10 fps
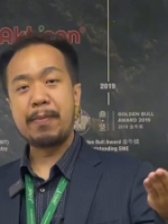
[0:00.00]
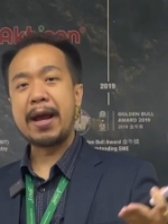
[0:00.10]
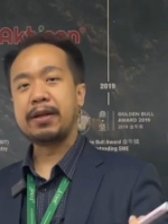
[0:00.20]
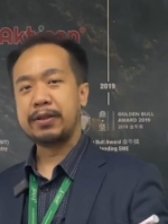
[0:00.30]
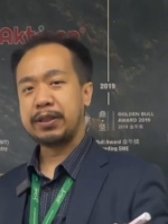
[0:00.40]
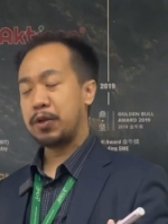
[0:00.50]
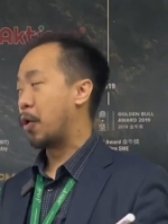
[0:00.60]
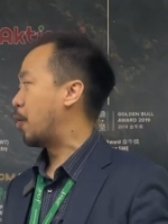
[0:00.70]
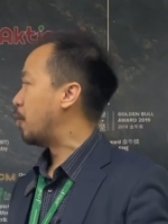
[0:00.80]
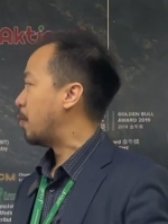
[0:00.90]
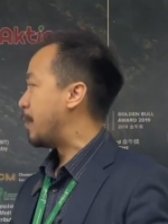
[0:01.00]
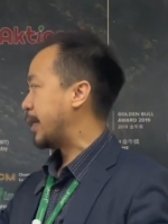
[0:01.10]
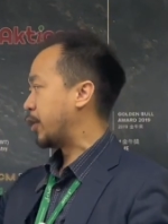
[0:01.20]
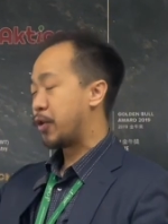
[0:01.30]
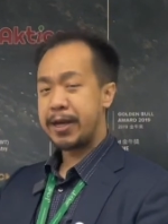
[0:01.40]
bankers know,
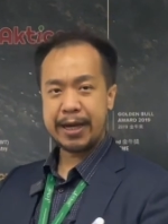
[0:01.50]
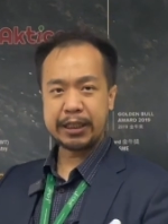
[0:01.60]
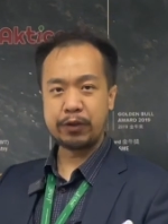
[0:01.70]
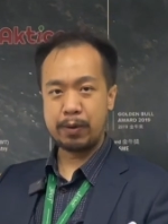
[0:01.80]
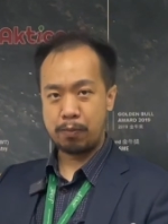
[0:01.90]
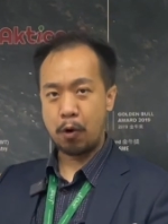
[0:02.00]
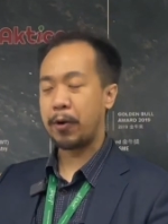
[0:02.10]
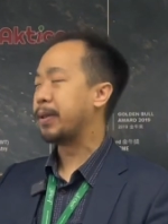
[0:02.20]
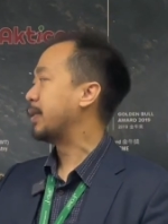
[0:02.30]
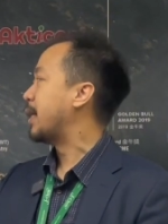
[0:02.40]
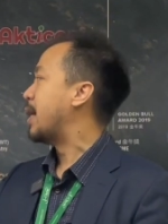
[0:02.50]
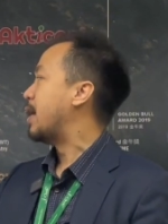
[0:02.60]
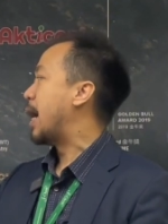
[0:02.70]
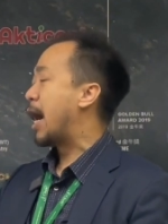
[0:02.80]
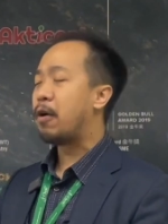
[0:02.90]
based on your ESG report,
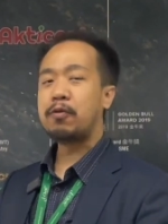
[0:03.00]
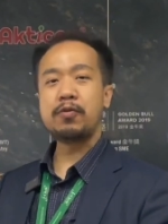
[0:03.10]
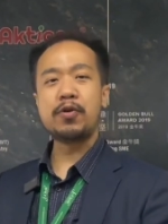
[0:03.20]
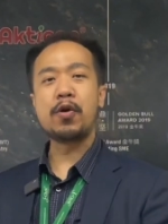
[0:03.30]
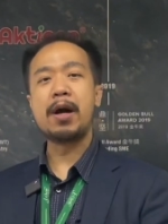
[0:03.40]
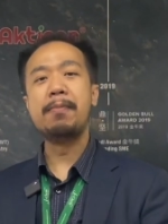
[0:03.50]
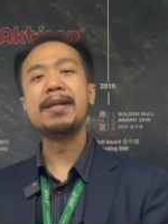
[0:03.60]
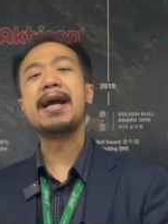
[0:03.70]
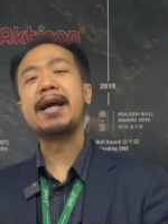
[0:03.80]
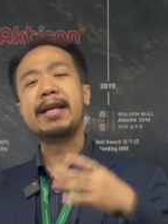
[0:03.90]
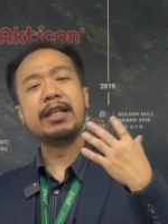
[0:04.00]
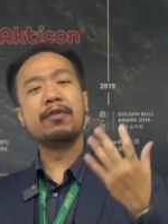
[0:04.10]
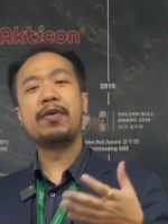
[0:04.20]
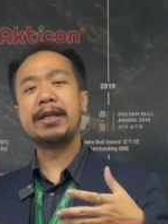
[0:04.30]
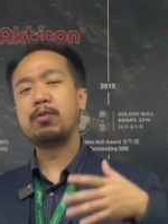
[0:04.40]
how your company
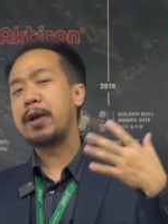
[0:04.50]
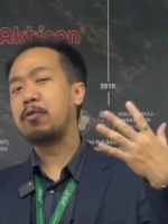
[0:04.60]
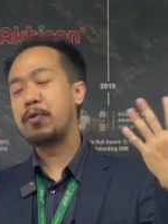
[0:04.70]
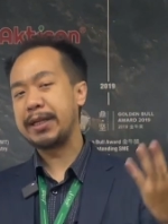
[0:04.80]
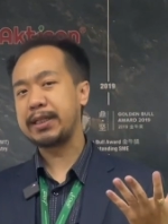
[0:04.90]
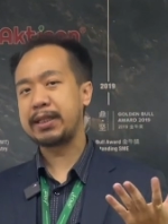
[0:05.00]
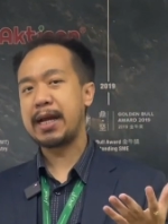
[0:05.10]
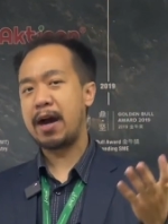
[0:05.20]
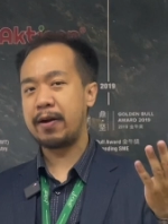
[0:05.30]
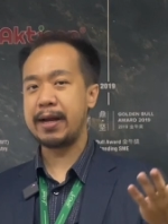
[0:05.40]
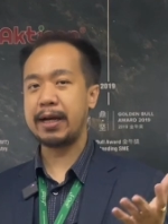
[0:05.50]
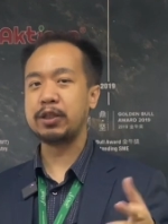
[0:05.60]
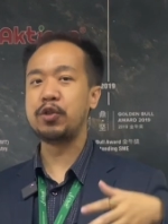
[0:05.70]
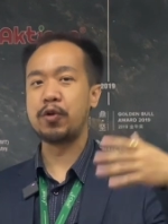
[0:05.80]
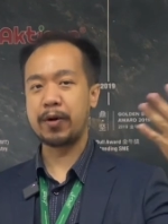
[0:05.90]
identifies what risks are there
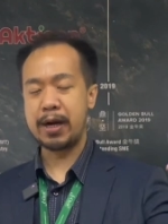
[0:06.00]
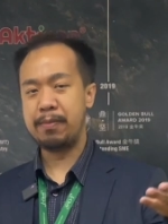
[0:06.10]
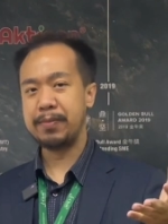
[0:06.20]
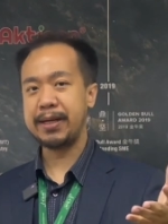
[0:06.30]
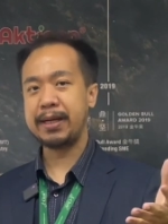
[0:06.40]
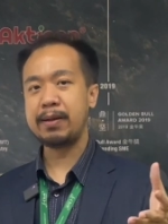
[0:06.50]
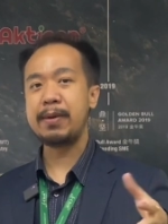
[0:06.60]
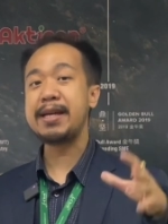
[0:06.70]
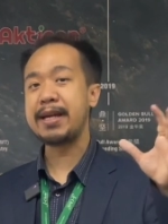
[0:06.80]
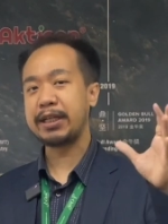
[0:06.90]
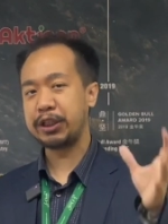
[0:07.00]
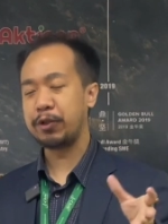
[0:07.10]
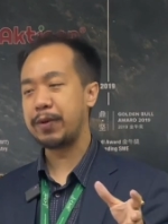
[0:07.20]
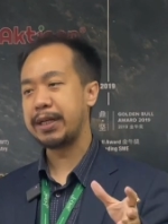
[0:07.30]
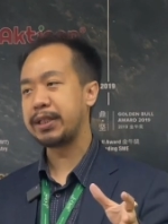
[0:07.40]
to your company, ESG
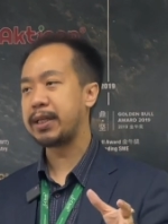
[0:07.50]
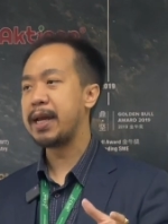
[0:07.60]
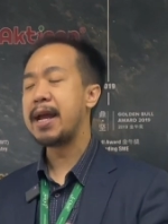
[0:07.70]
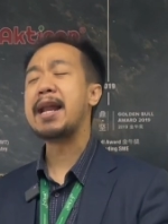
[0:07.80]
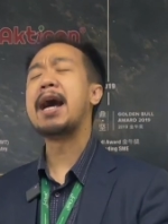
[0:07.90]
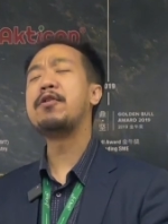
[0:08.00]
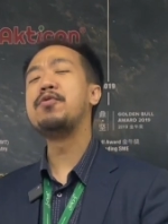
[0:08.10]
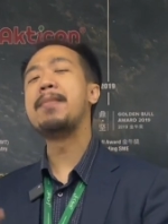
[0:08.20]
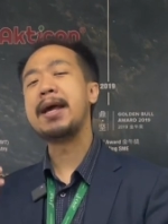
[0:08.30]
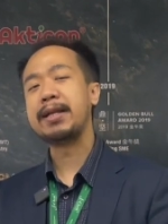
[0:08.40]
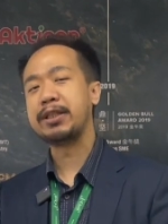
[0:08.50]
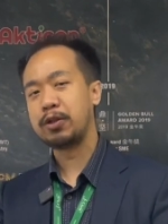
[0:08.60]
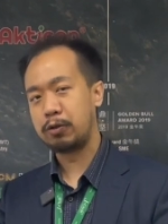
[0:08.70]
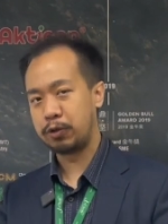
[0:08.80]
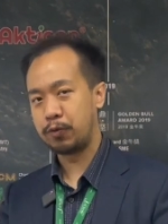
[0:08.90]
risks, and how you manage
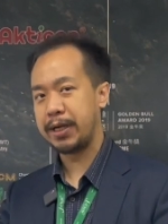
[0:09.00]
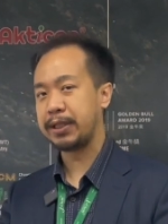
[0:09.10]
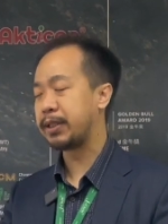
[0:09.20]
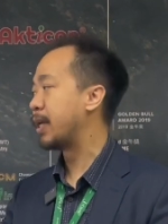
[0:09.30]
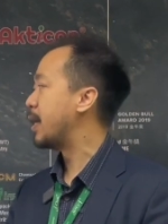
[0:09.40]
those risks.